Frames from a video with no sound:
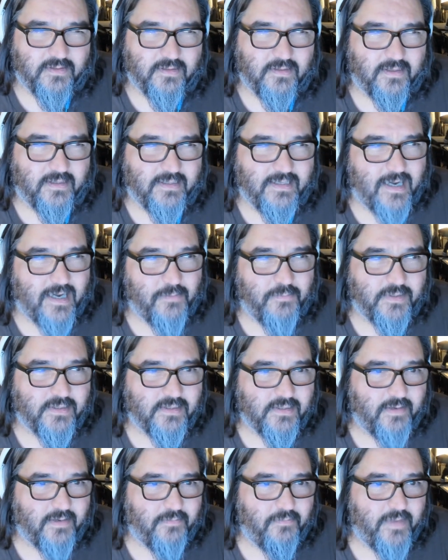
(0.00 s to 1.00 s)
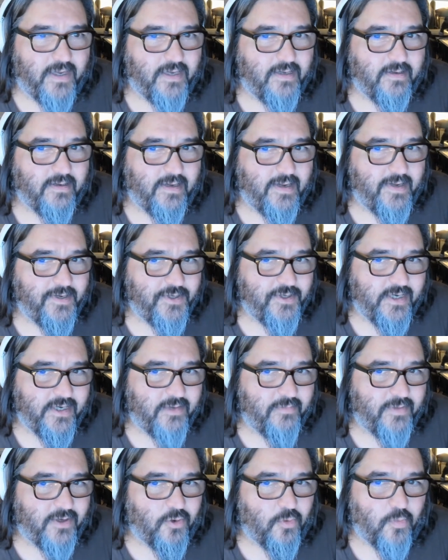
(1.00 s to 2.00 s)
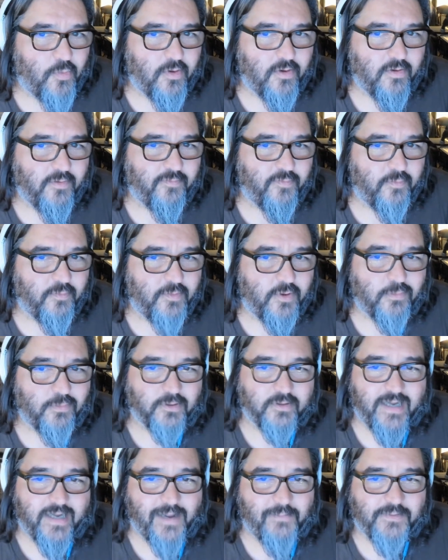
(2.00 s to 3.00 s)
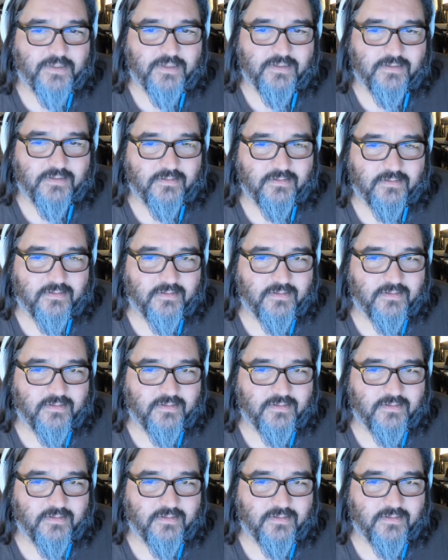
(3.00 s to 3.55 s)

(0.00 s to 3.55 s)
attempts at making HTML work for mobile apps